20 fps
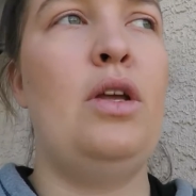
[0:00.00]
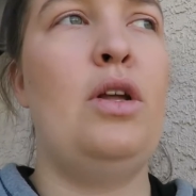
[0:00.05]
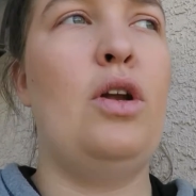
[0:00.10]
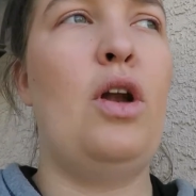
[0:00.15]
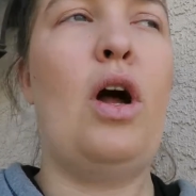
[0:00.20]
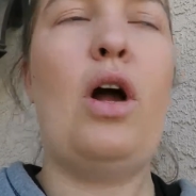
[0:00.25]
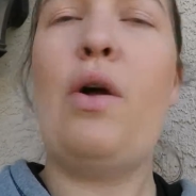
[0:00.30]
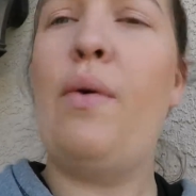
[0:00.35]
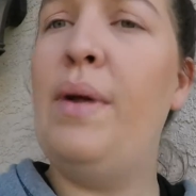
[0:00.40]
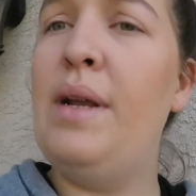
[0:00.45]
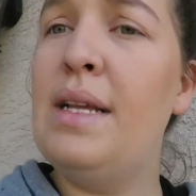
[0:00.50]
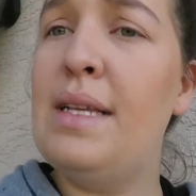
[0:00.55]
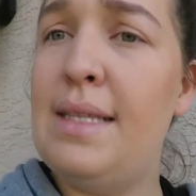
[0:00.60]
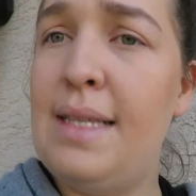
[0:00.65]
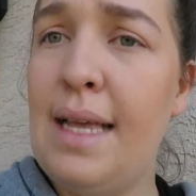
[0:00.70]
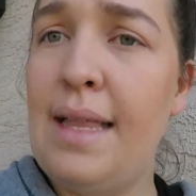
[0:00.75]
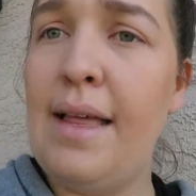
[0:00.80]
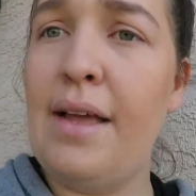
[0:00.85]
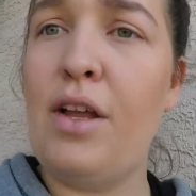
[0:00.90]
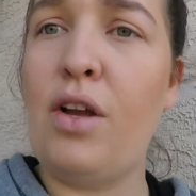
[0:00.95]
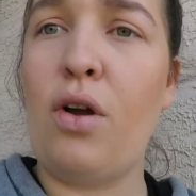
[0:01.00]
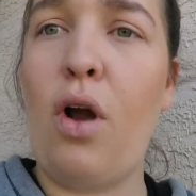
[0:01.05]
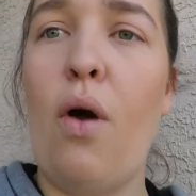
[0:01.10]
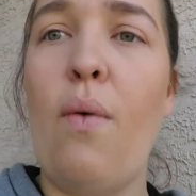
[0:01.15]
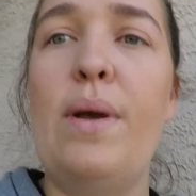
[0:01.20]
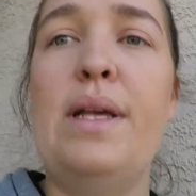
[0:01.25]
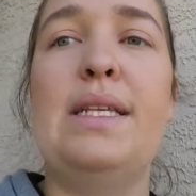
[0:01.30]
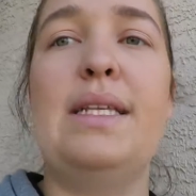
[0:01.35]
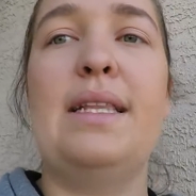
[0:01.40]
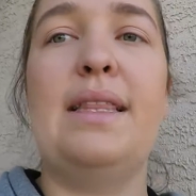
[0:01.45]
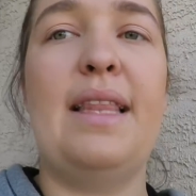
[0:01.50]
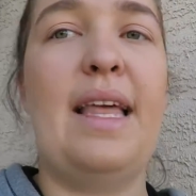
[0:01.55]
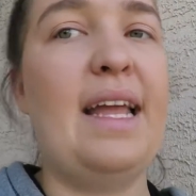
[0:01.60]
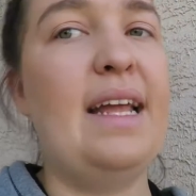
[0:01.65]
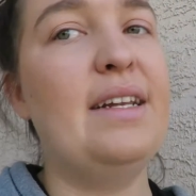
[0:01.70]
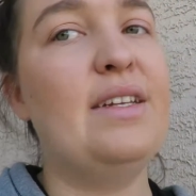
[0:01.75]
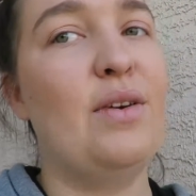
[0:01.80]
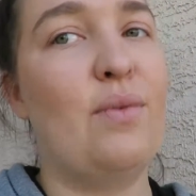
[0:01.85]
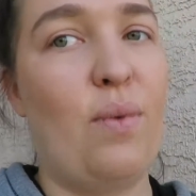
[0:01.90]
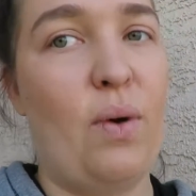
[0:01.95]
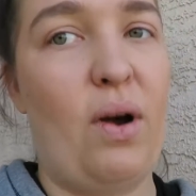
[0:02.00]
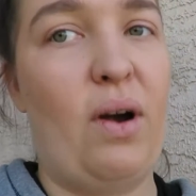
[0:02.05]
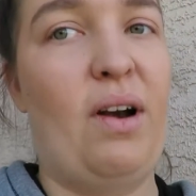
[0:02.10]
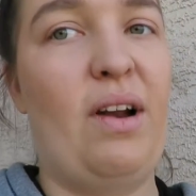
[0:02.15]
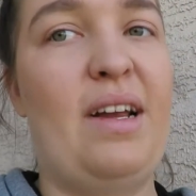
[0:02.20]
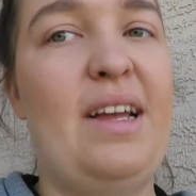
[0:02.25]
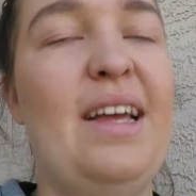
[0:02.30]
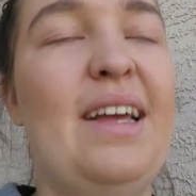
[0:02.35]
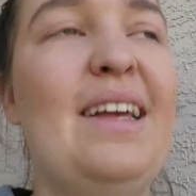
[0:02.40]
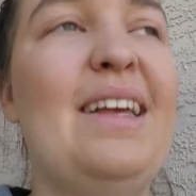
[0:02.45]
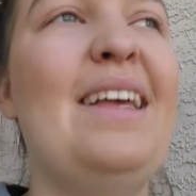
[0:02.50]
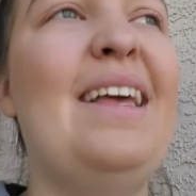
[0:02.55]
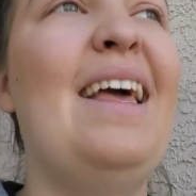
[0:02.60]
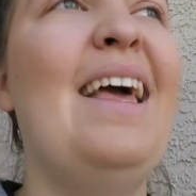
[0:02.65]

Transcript: You're not going to say that you're always late to work.